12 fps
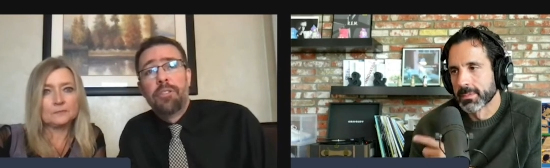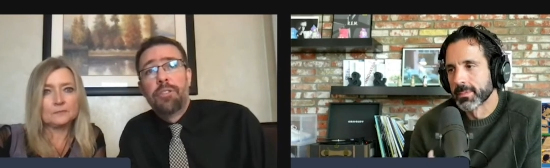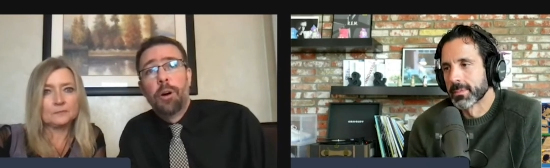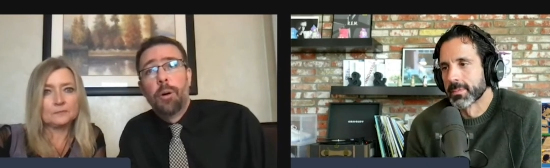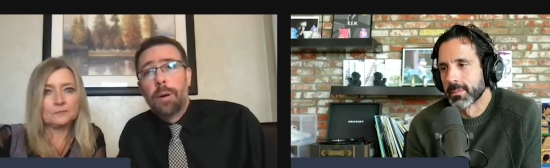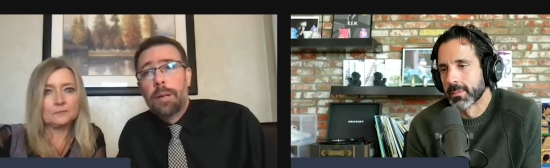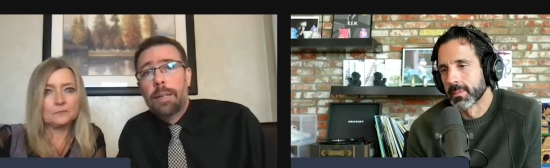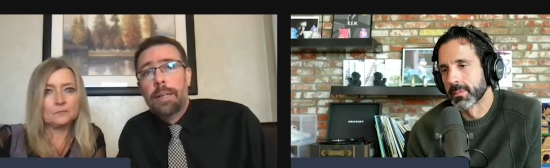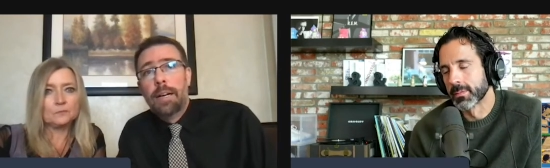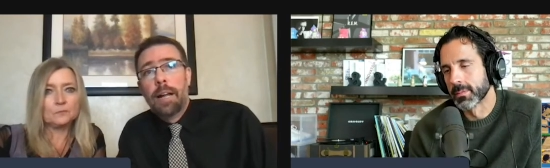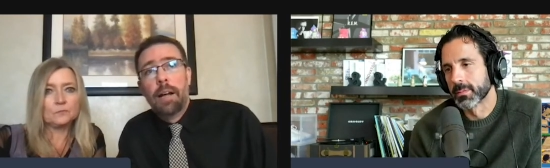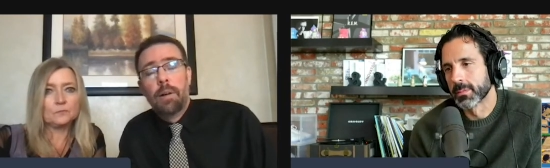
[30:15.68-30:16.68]
Speaker 1: so
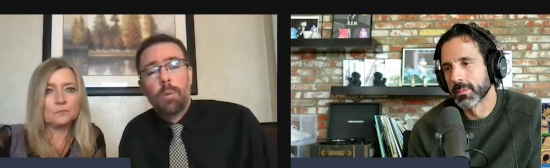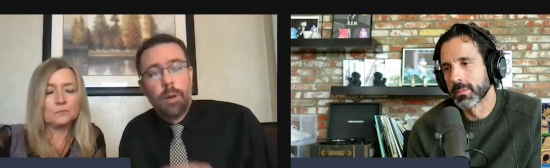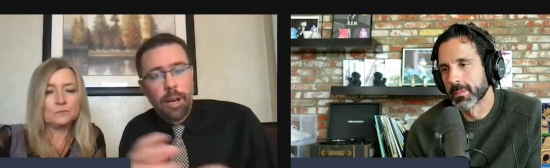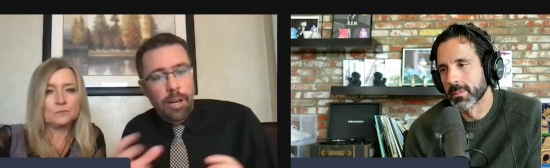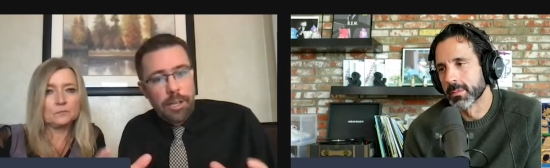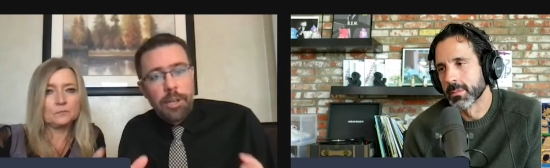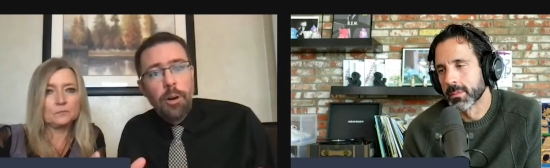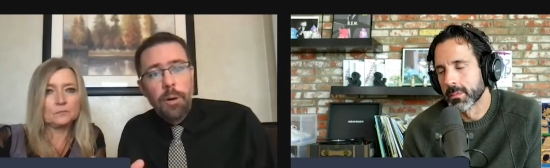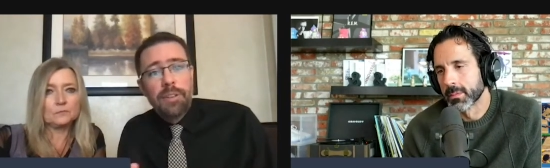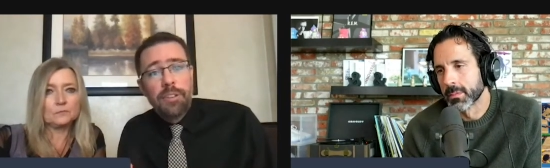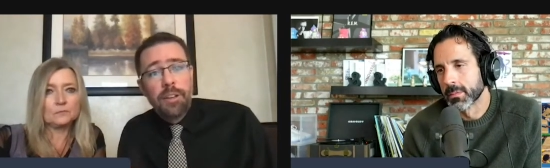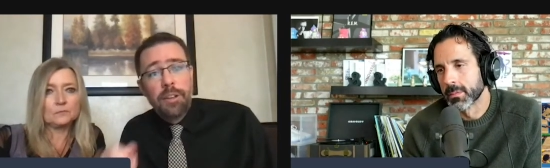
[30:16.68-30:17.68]
uh, we're not going to go
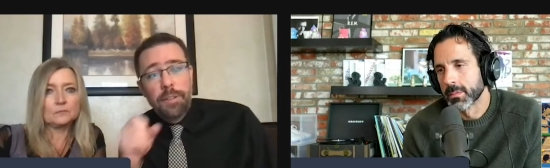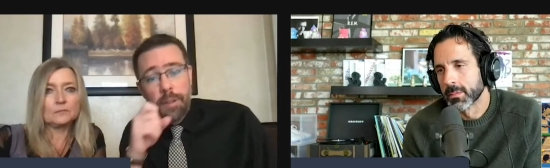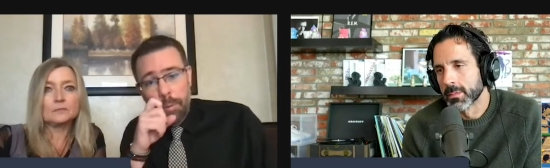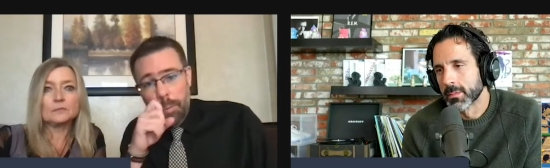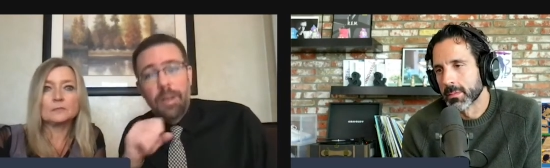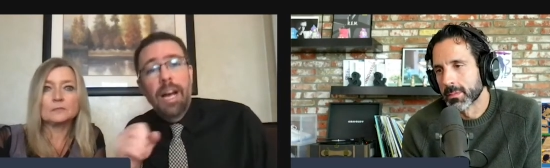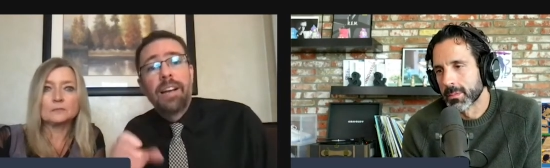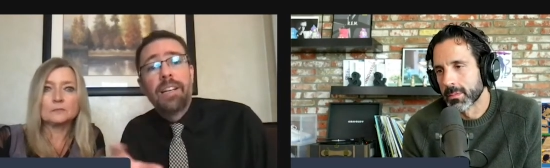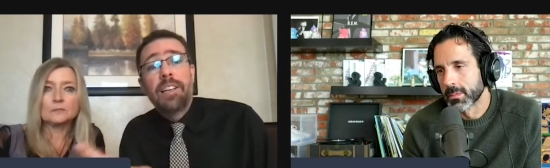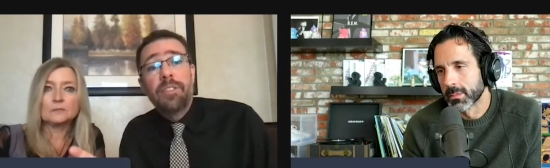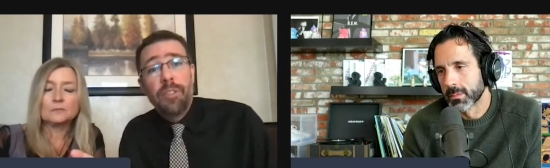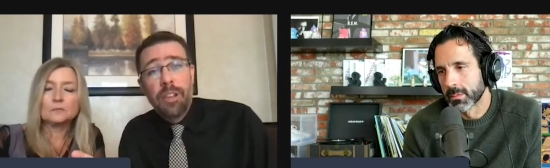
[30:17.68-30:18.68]
into we'll kind of
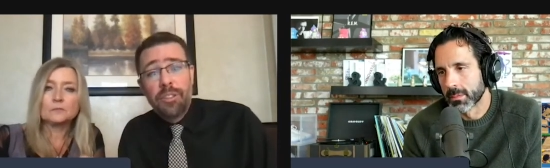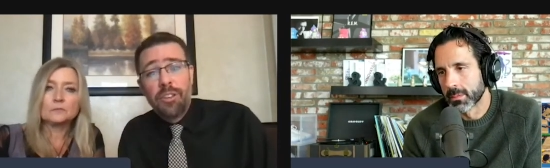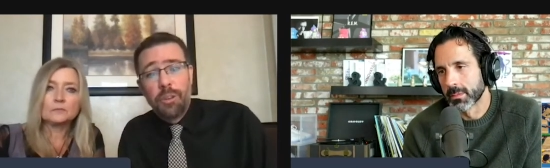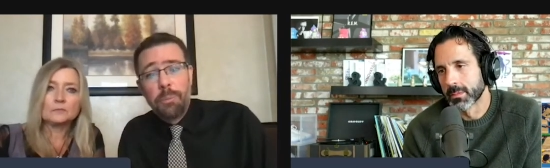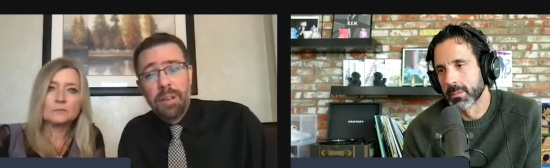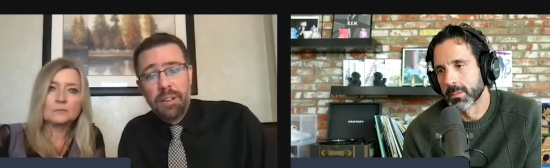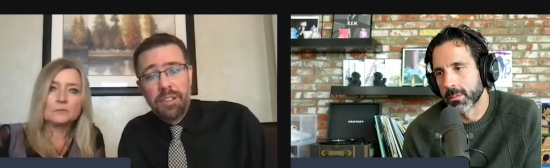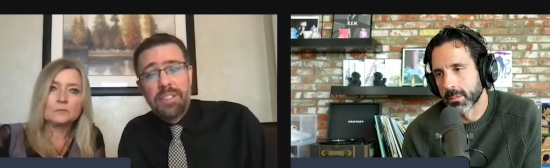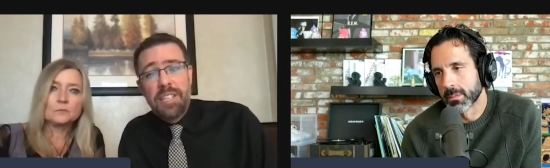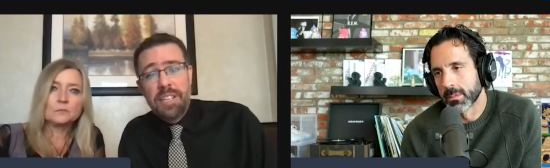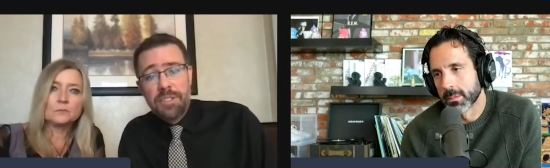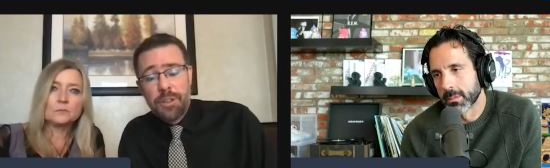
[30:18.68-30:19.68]
leave this as a bit of a
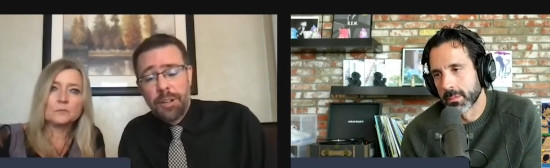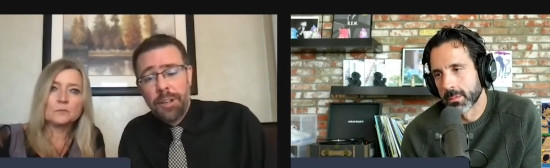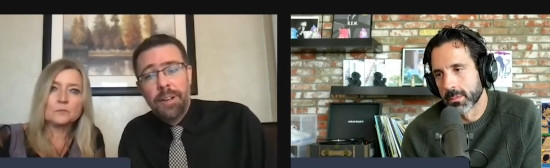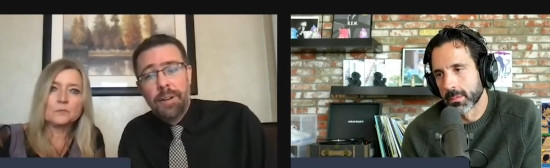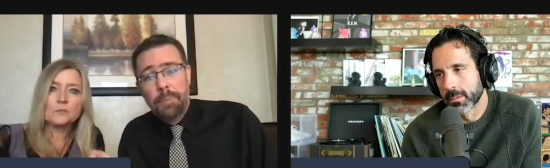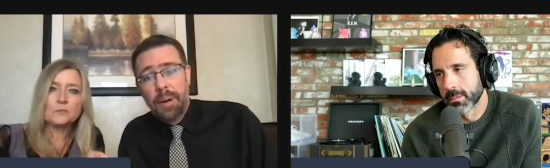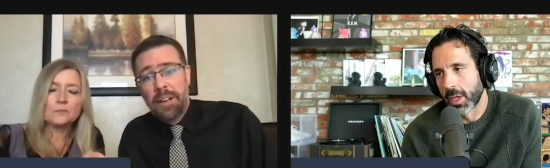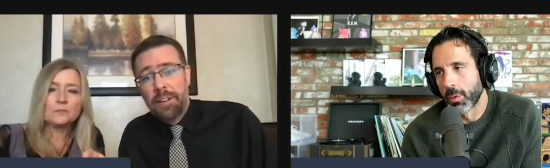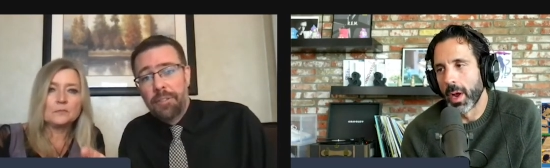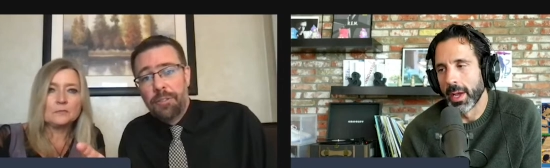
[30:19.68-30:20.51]
teaser but right.